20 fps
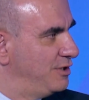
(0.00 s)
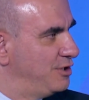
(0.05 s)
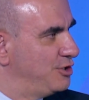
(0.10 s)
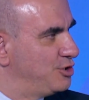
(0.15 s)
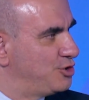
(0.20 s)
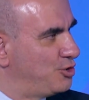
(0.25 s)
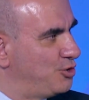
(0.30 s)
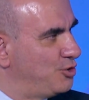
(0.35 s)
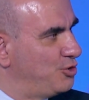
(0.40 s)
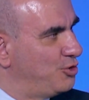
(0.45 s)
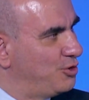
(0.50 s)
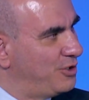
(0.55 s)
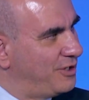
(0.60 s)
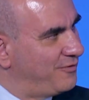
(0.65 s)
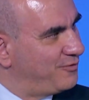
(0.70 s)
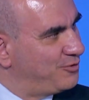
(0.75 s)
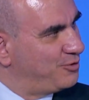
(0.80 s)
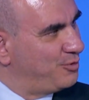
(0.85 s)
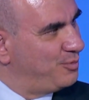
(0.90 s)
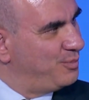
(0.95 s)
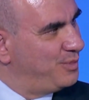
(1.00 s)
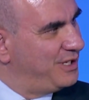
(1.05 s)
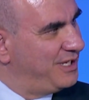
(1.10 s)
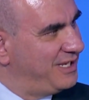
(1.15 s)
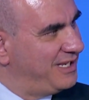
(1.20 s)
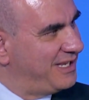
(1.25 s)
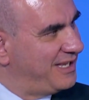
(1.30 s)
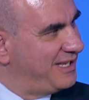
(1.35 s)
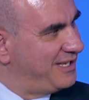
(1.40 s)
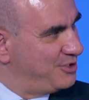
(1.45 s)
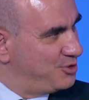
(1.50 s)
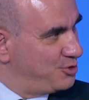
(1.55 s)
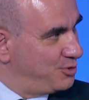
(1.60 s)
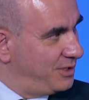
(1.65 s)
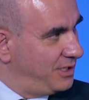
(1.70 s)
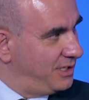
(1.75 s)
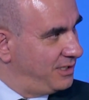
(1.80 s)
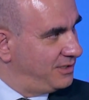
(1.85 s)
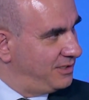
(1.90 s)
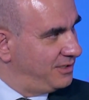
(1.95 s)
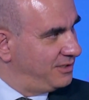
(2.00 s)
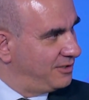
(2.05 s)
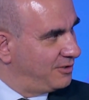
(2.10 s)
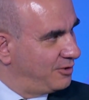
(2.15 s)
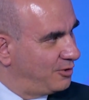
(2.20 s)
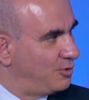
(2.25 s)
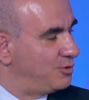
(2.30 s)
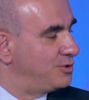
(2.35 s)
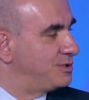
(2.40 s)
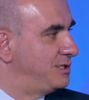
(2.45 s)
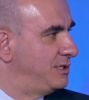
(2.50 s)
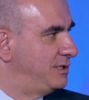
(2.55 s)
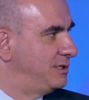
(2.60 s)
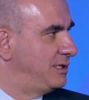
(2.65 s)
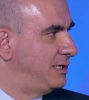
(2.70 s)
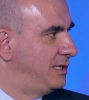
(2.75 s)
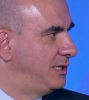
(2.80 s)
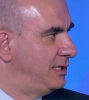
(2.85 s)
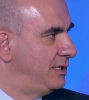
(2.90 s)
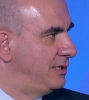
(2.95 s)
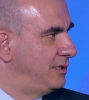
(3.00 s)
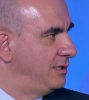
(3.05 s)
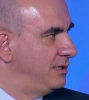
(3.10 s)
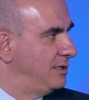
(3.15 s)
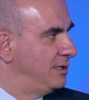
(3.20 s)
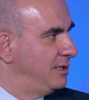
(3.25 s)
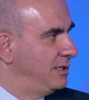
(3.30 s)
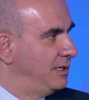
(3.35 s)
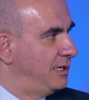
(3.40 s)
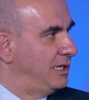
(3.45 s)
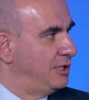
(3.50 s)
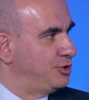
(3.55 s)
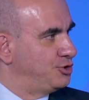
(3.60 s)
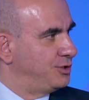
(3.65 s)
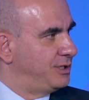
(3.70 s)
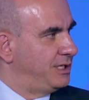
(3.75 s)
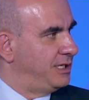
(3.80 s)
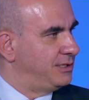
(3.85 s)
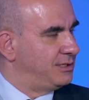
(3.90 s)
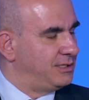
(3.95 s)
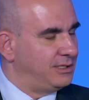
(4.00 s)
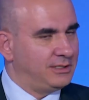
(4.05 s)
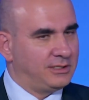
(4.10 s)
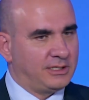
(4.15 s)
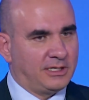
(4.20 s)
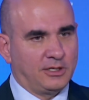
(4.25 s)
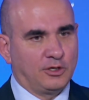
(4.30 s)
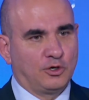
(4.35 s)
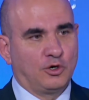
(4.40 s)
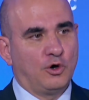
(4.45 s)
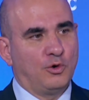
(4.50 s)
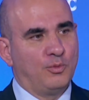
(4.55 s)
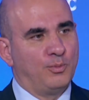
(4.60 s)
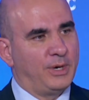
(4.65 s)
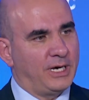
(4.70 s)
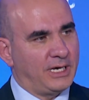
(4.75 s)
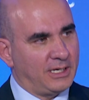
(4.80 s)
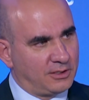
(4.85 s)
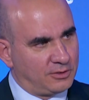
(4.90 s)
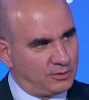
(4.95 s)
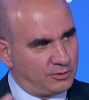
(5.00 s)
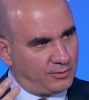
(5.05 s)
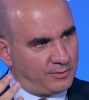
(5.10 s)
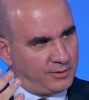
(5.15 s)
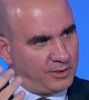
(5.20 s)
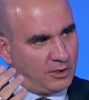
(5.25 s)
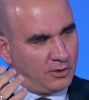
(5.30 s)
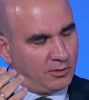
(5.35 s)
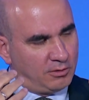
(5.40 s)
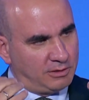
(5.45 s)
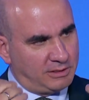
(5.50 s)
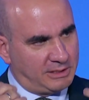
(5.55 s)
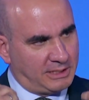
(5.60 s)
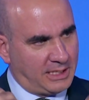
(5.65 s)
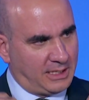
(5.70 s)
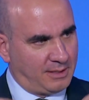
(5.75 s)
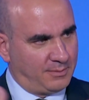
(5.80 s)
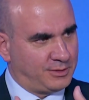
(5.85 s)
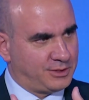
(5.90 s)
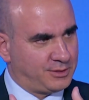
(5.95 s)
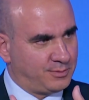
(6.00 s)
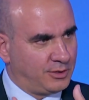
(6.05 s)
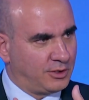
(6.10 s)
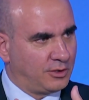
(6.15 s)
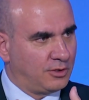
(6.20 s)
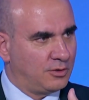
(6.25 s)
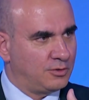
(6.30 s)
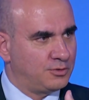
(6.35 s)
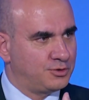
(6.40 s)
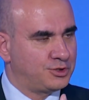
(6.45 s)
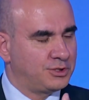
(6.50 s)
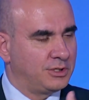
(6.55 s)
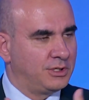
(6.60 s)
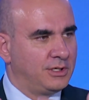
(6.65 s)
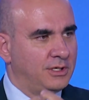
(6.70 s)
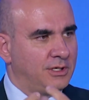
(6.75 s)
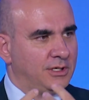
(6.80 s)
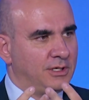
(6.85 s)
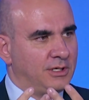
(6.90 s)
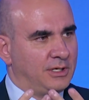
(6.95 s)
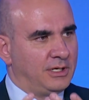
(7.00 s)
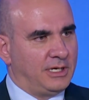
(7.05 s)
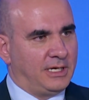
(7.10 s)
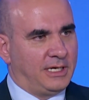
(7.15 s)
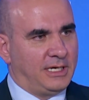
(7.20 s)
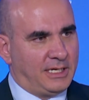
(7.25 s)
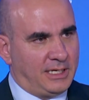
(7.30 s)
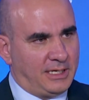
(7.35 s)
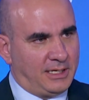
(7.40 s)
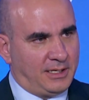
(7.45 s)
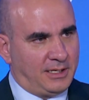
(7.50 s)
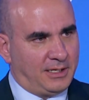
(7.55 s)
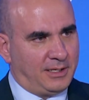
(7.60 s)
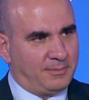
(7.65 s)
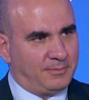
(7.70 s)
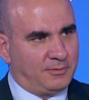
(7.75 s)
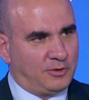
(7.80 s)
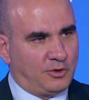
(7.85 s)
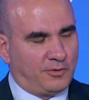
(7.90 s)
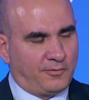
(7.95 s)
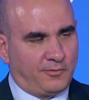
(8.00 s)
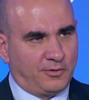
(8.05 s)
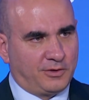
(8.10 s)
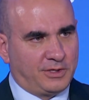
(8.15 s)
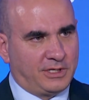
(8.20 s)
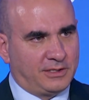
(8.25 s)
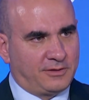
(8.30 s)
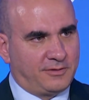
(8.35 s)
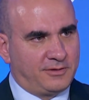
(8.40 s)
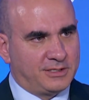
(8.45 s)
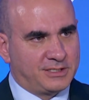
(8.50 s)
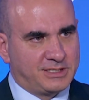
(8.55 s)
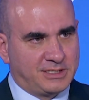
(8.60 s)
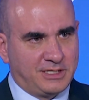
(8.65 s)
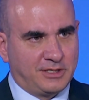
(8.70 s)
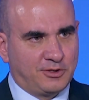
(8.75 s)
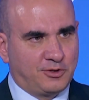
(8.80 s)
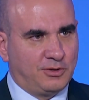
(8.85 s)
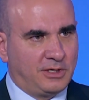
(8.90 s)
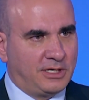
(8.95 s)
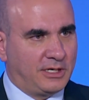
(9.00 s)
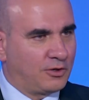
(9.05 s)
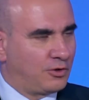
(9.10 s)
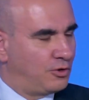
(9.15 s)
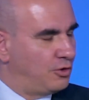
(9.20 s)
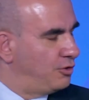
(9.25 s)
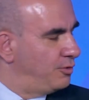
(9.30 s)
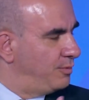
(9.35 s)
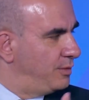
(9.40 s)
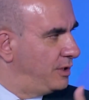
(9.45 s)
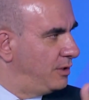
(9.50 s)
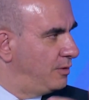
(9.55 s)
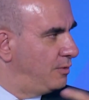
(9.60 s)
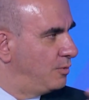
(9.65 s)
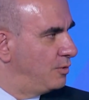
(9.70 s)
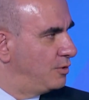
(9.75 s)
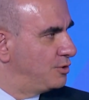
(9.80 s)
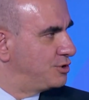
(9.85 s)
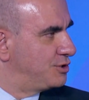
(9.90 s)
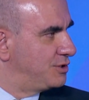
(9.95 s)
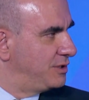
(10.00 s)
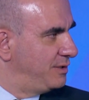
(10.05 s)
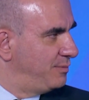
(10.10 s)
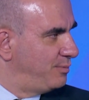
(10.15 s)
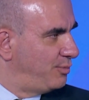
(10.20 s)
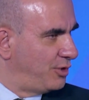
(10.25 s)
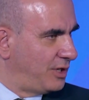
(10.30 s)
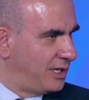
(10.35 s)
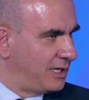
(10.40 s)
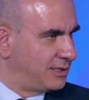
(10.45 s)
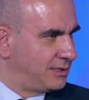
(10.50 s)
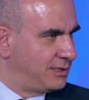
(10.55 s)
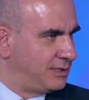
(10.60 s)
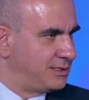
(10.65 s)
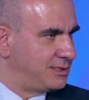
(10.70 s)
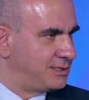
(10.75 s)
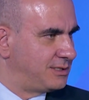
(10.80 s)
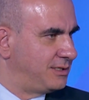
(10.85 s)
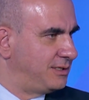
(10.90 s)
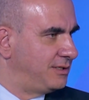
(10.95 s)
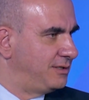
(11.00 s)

So you have to be educated, constantly educated, and go back to the old times, because don't forget the circular economy was in practice